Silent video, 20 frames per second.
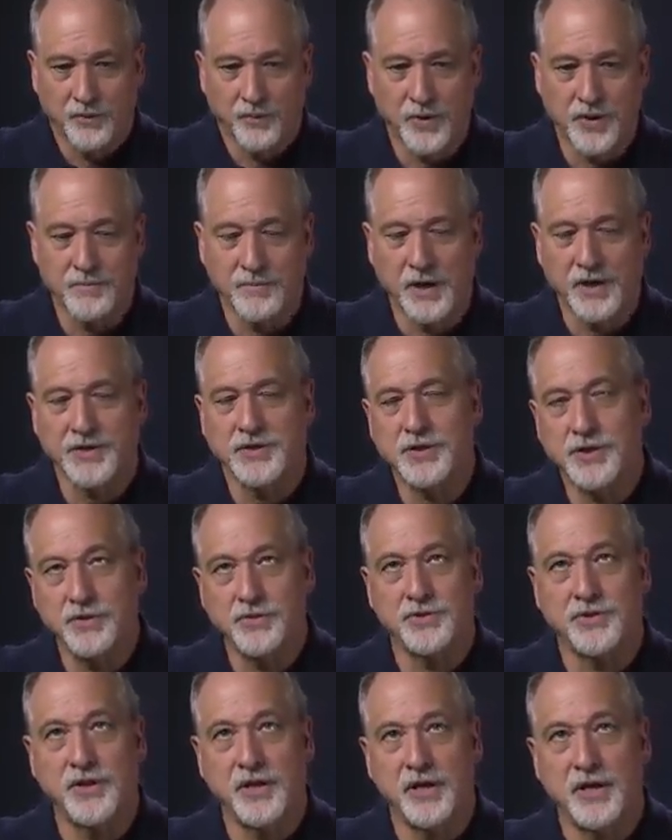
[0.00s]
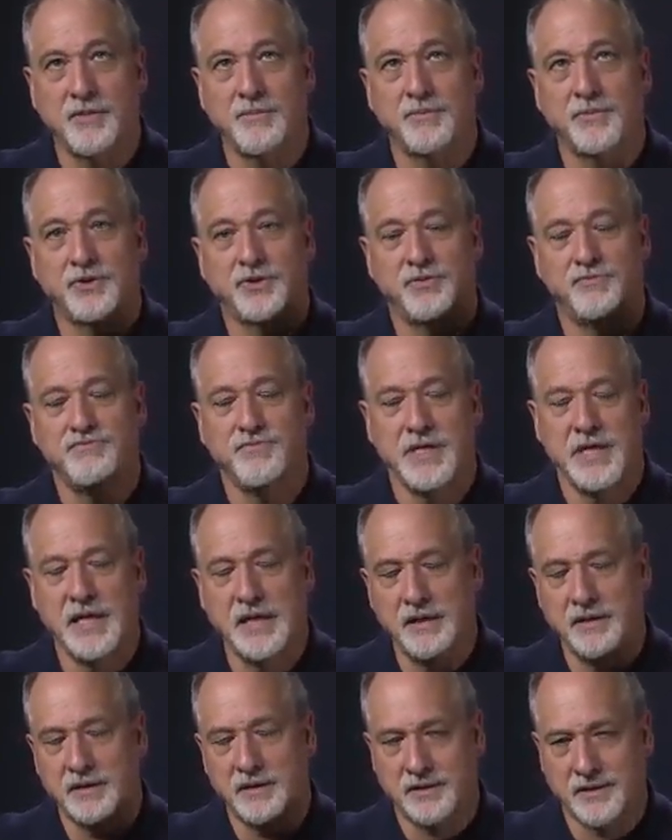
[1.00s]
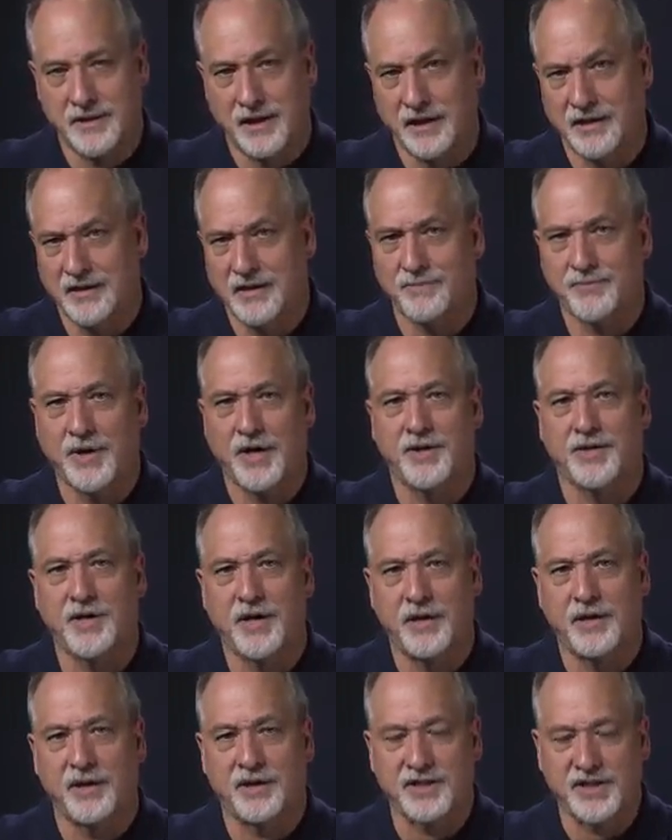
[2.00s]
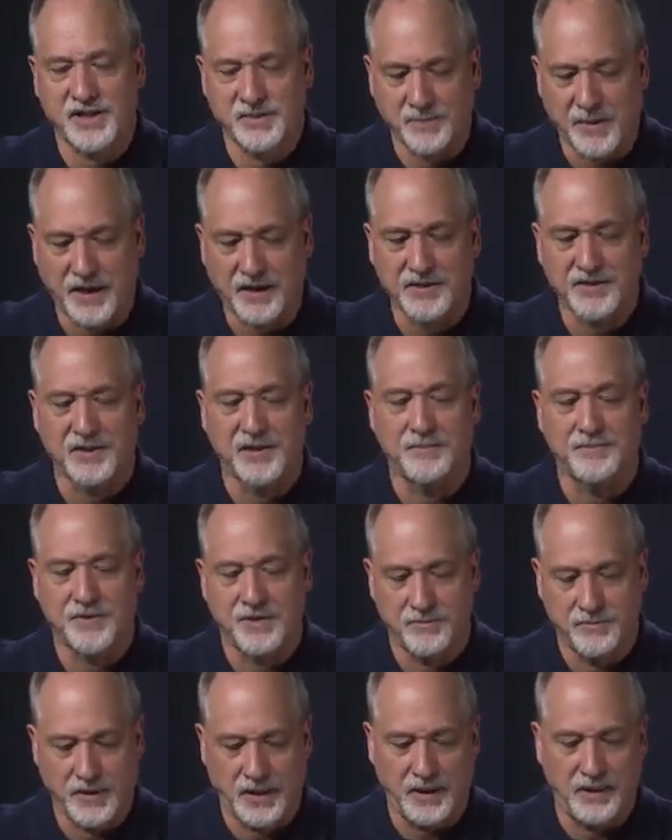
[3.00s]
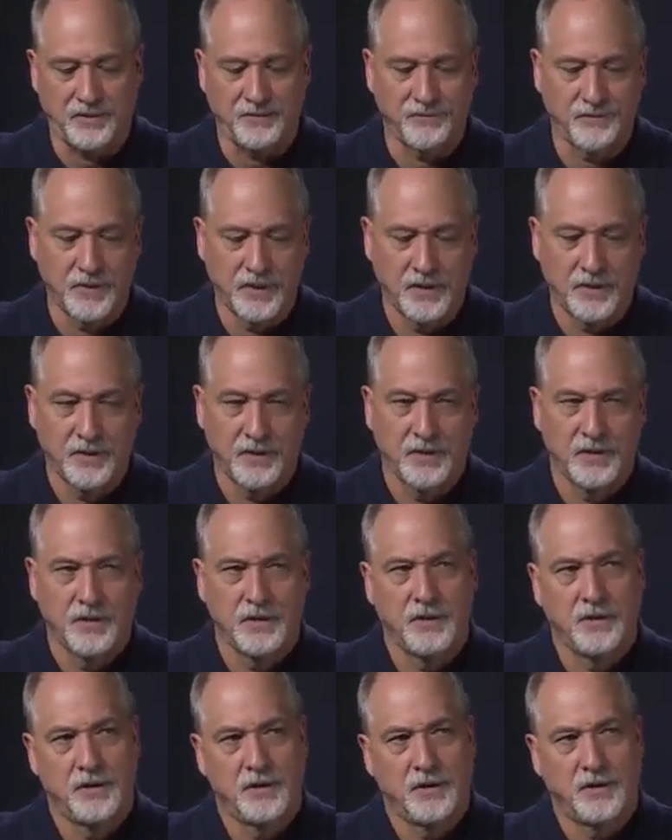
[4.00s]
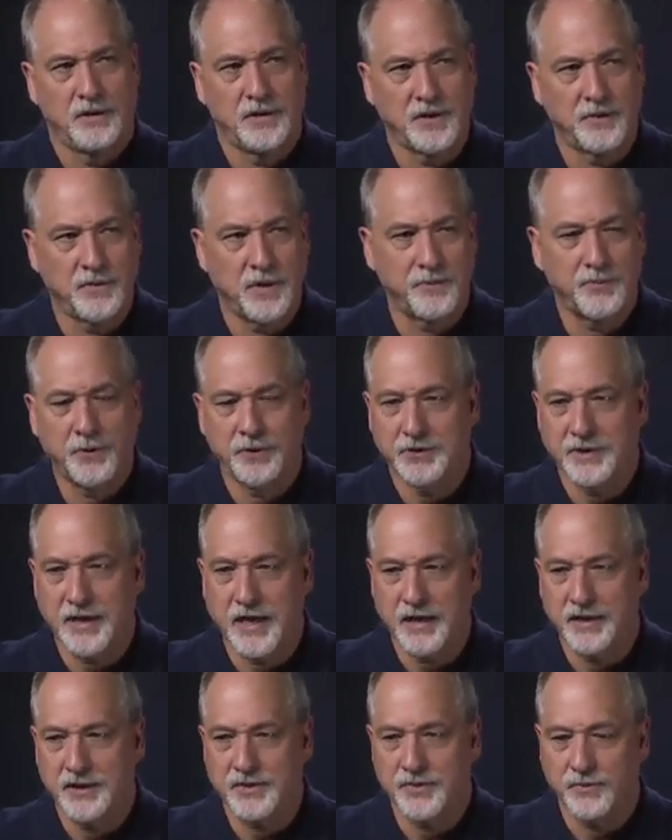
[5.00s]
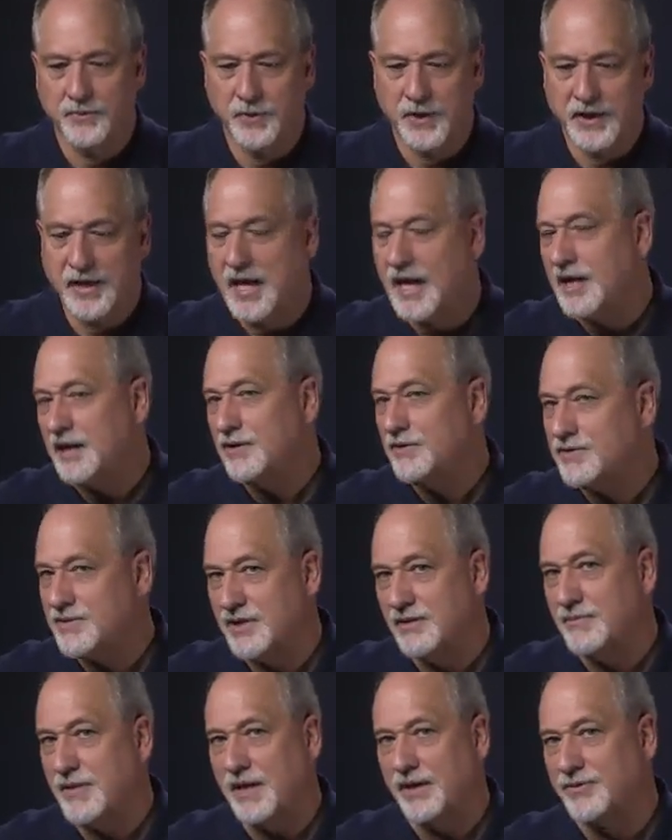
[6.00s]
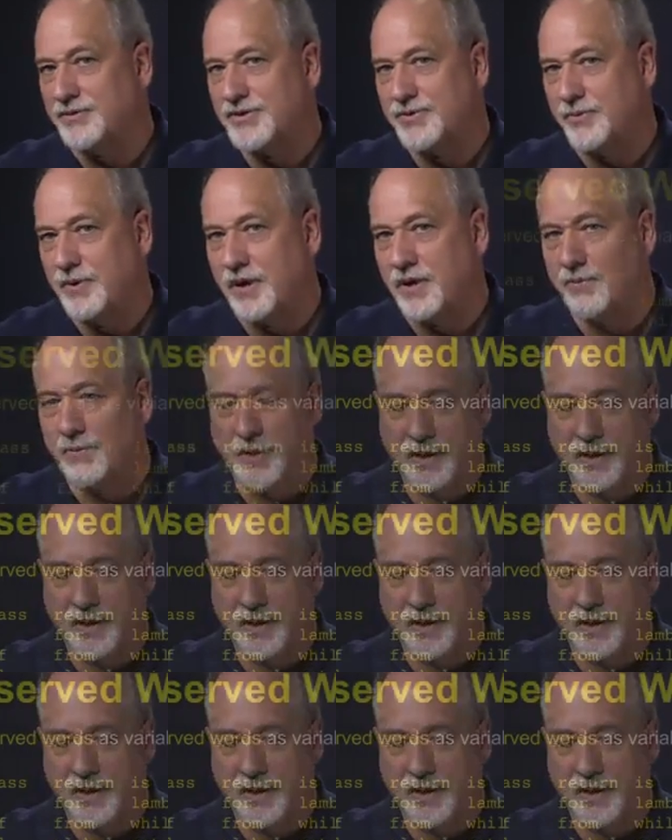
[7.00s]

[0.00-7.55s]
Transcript: we must use them to mean the thing that Python expects them to mean. Another way to put that is we can't use them elsewhere.